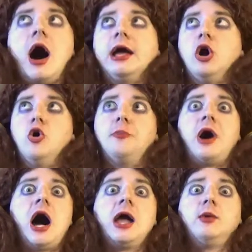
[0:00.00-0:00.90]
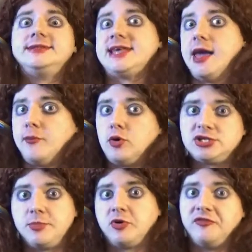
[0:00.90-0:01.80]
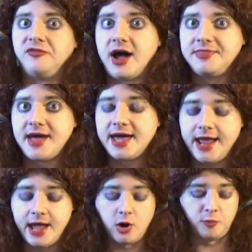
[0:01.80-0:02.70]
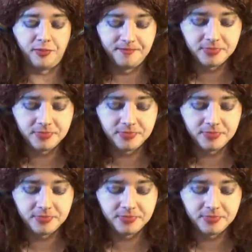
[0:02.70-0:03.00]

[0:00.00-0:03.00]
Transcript: I hope I was able to provide that help.